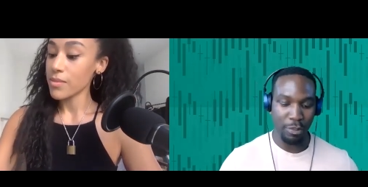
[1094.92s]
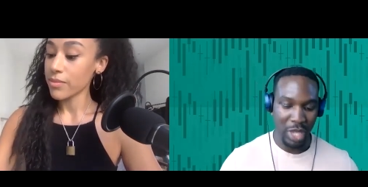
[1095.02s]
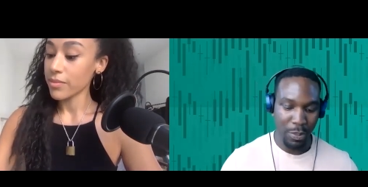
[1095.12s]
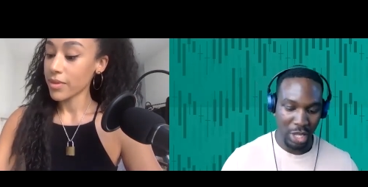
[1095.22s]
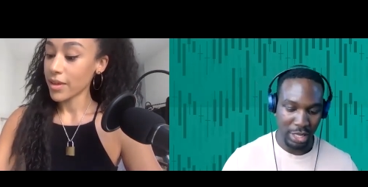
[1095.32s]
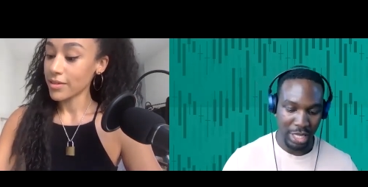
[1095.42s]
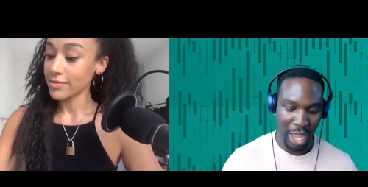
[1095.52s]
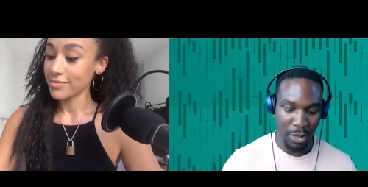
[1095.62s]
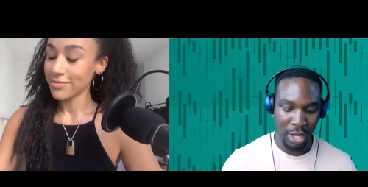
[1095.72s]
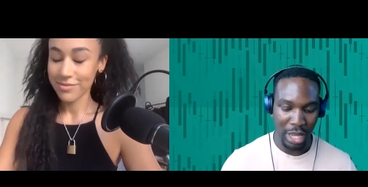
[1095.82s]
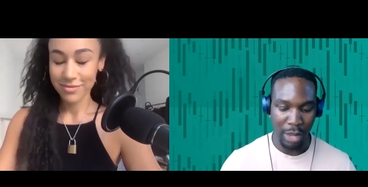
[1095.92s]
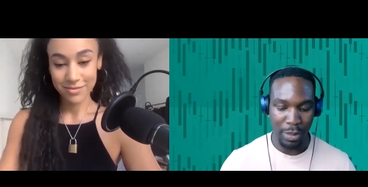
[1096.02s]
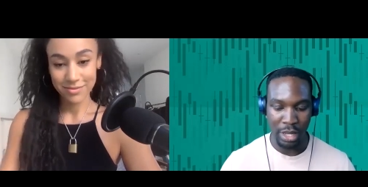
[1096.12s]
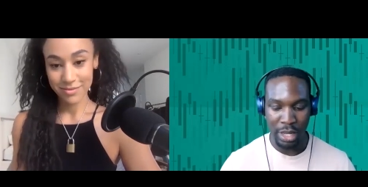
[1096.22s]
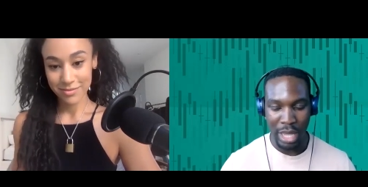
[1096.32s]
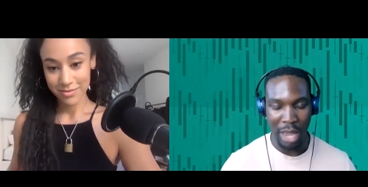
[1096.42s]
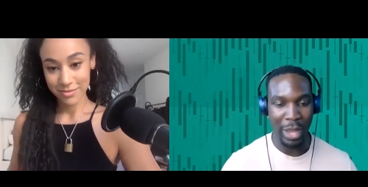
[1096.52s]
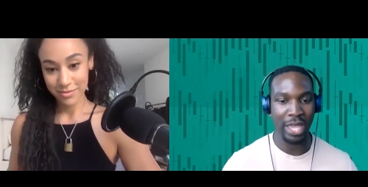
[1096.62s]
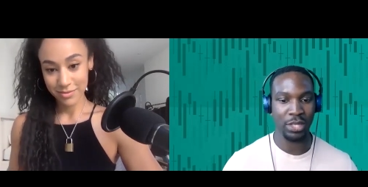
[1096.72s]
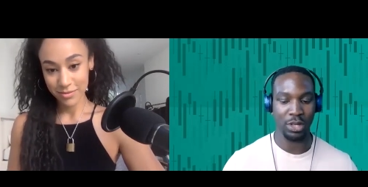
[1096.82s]
Speaker 1: Me personally, I'm a I'm a I'm a
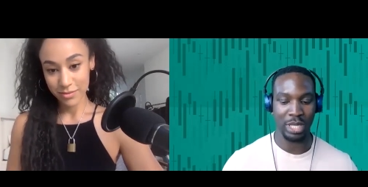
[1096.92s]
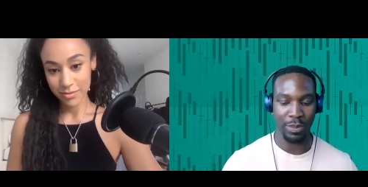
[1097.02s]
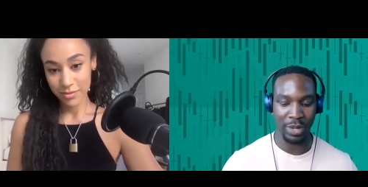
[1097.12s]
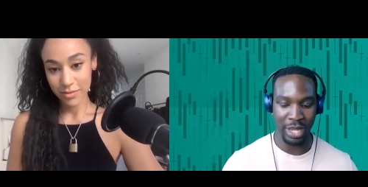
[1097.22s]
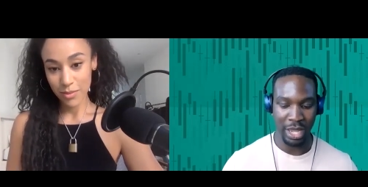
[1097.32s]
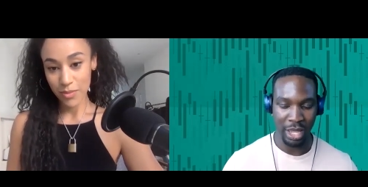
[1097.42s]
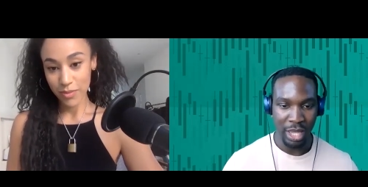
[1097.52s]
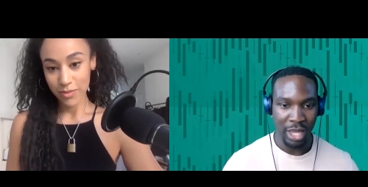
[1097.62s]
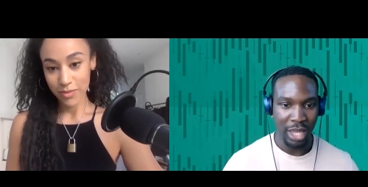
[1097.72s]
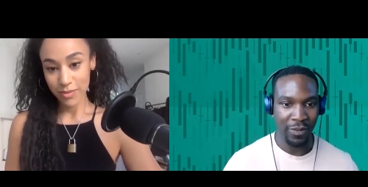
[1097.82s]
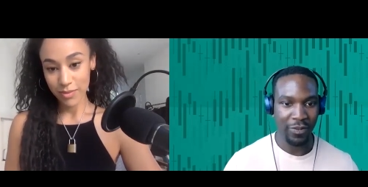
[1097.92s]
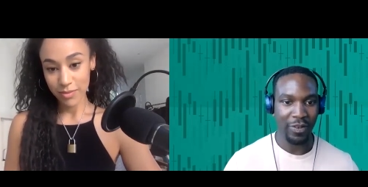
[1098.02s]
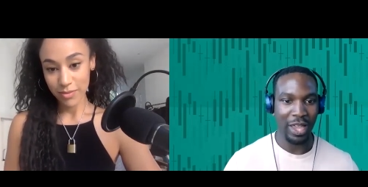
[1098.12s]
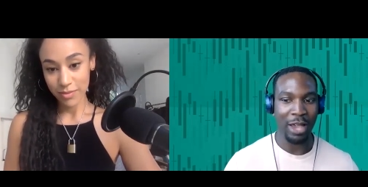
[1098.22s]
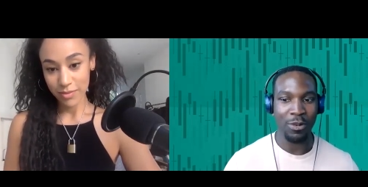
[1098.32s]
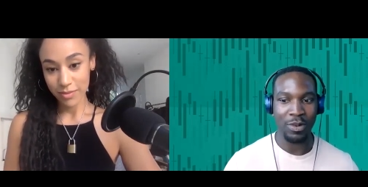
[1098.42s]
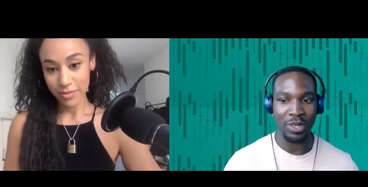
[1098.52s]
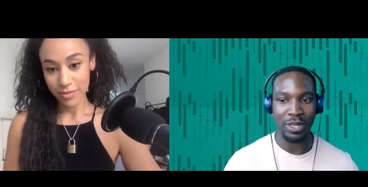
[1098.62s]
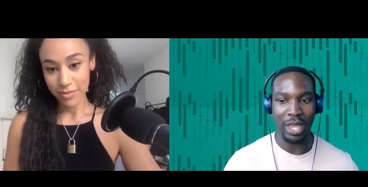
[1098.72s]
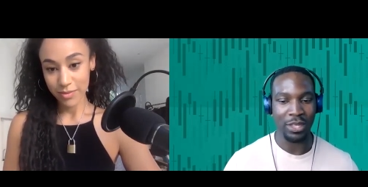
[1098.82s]
hands-on type of guy. If I would,
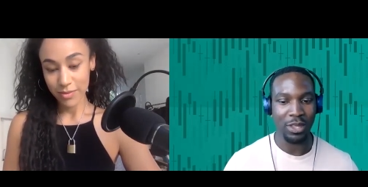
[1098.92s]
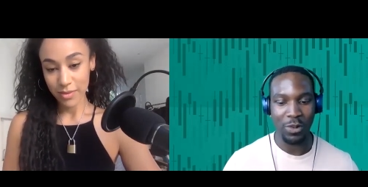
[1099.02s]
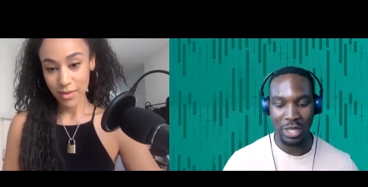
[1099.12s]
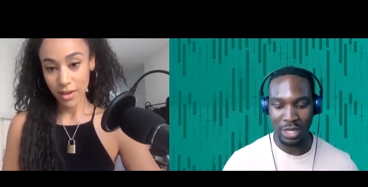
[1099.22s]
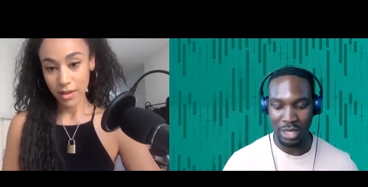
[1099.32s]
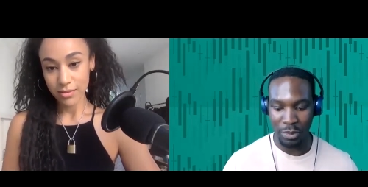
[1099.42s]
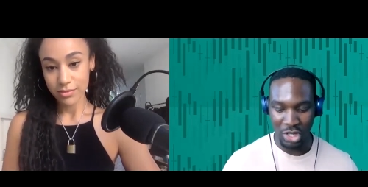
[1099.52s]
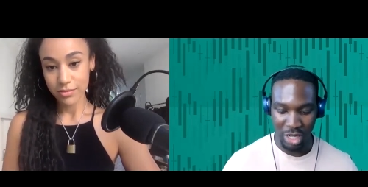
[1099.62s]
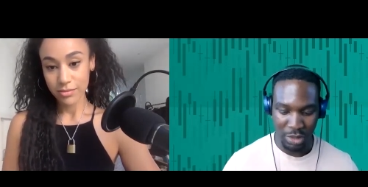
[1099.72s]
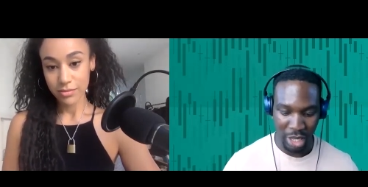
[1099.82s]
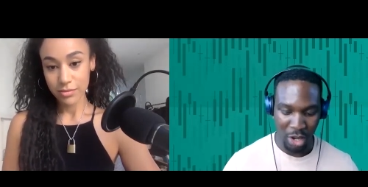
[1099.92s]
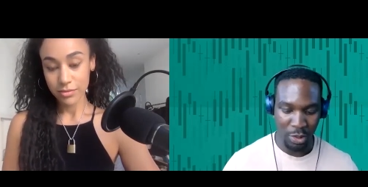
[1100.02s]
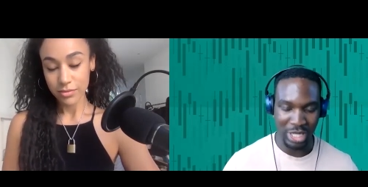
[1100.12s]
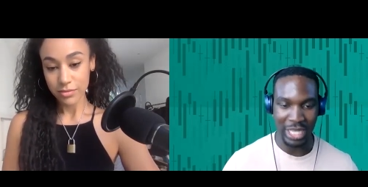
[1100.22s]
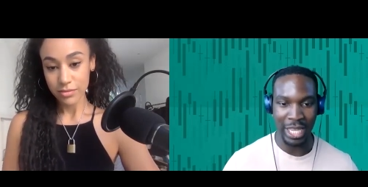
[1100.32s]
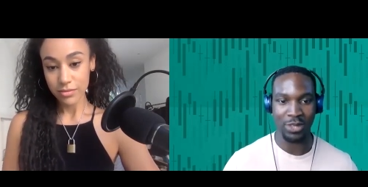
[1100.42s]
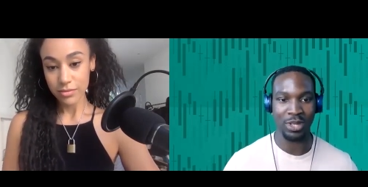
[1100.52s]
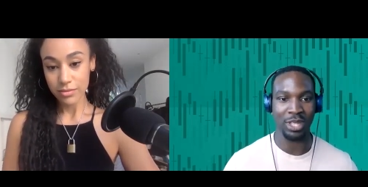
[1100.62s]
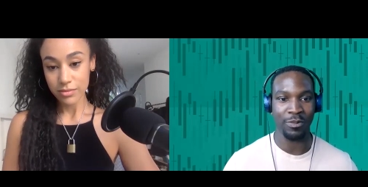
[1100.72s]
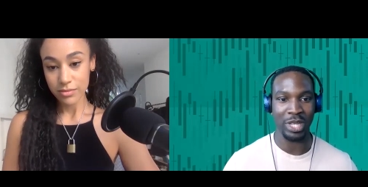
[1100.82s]
I don't know whether it's because I'm a cheapskate or because I like doing
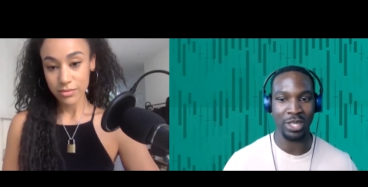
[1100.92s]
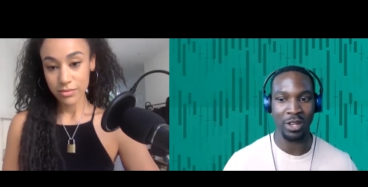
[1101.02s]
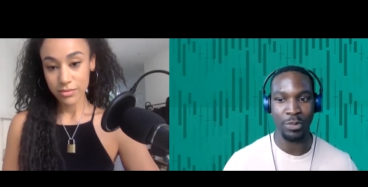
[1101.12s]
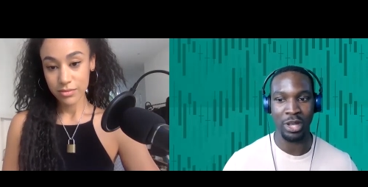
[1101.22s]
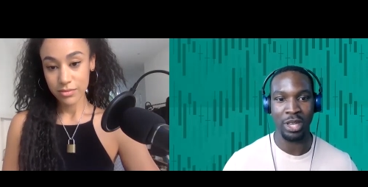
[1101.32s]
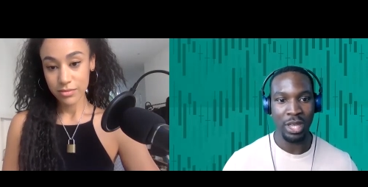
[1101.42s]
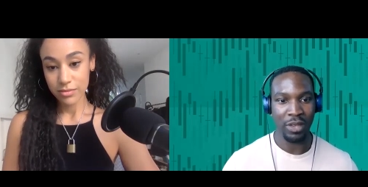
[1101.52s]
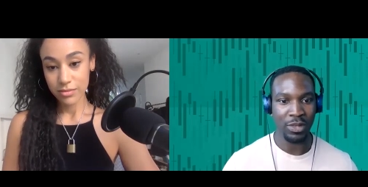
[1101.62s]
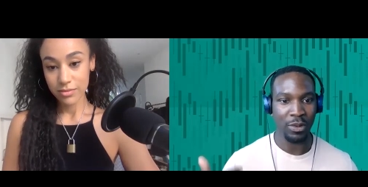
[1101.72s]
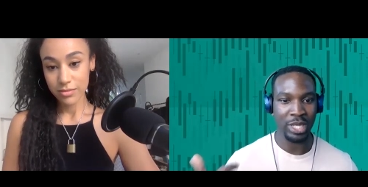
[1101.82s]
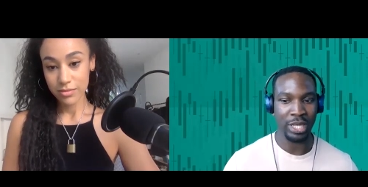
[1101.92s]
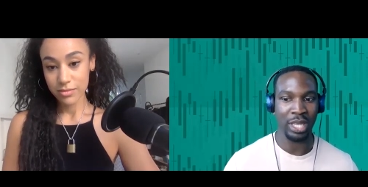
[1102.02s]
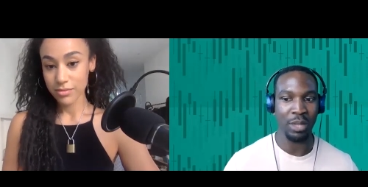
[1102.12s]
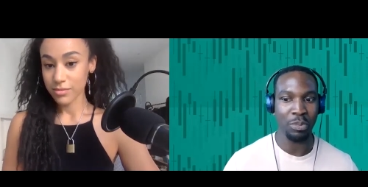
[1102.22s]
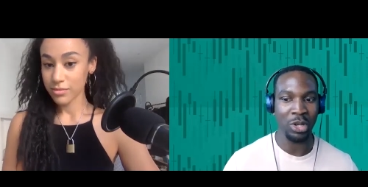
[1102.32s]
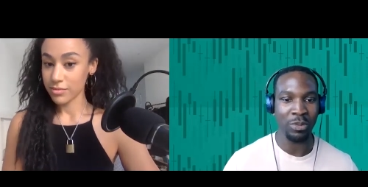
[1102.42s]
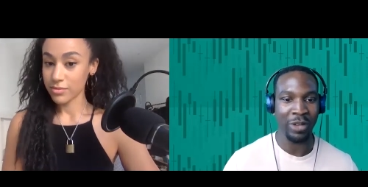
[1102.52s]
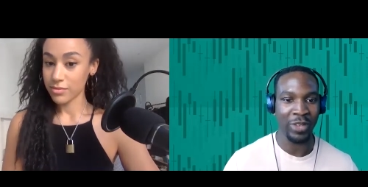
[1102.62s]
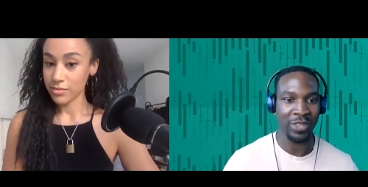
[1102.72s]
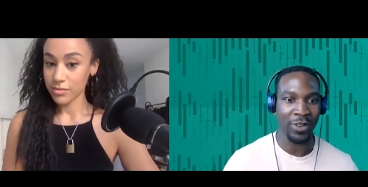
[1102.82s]
stuff myself. But if someone says they can build my
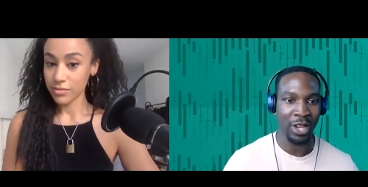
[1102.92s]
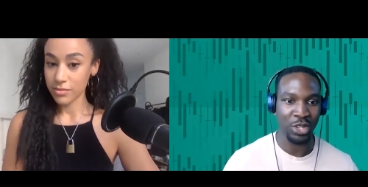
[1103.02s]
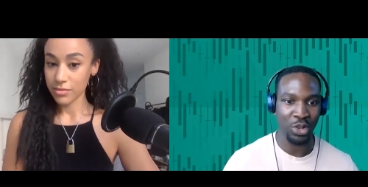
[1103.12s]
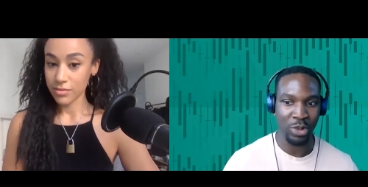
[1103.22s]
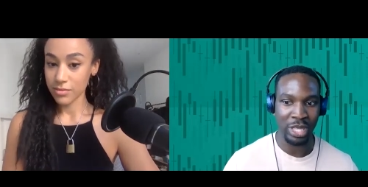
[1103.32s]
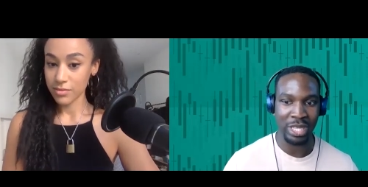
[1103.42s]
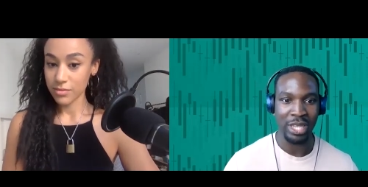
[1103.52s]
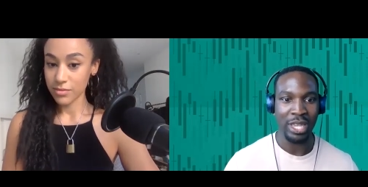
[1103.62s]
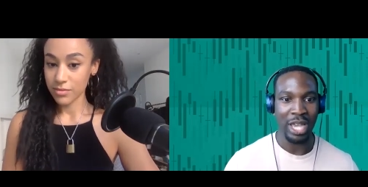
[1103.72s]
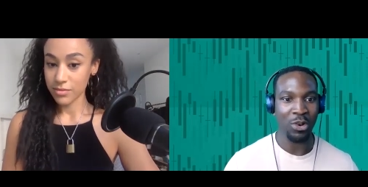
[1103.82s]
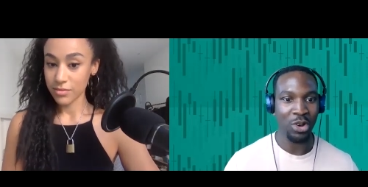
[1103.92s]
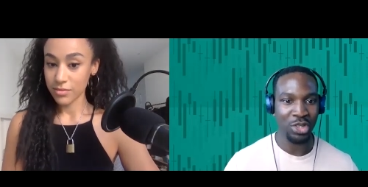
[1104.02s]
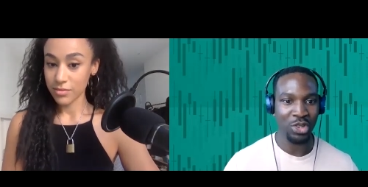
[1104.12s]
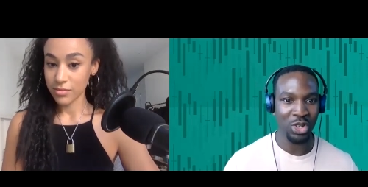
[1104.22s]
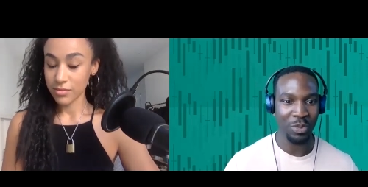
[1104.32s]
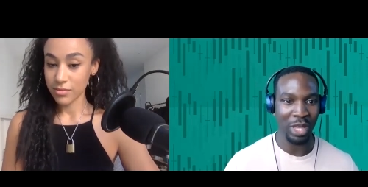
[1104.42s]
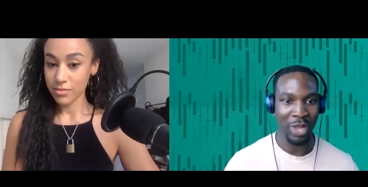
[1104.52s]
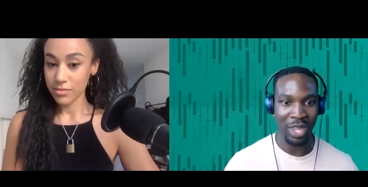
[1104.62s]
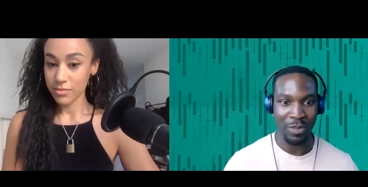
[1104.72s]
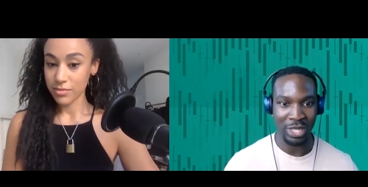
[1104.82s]
fence for hundred quid, I'll go on YouTube and I'll
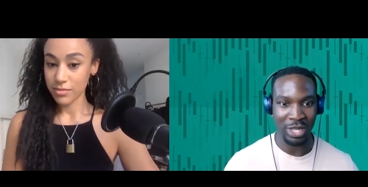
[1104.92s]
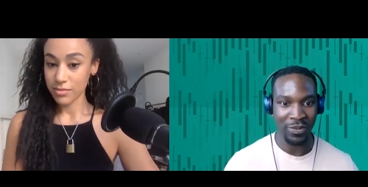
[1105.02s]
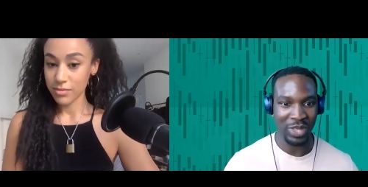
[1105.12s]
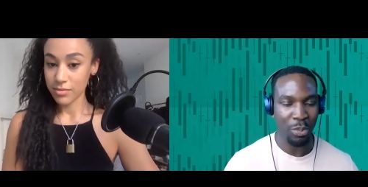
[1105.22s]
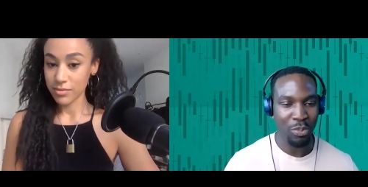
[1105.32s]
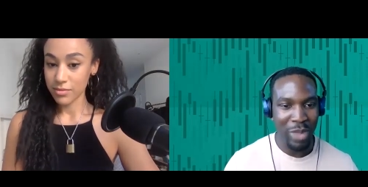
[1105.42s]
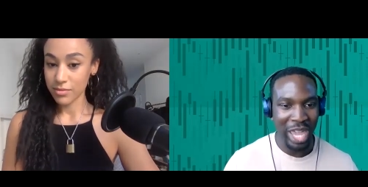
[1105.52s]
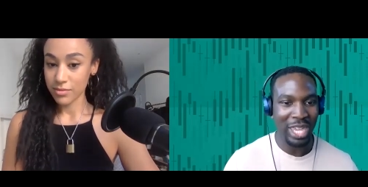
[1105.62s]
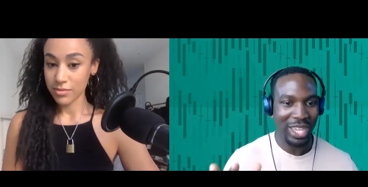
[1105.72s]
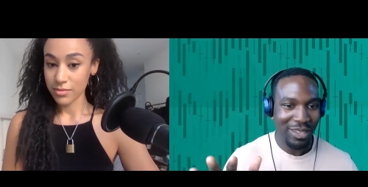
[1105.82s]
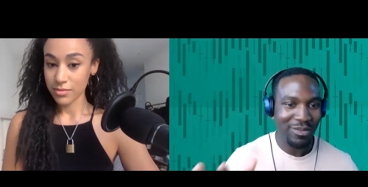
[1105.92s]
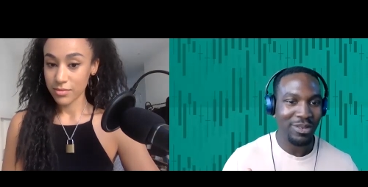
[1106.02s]
make it myself, and I'll make it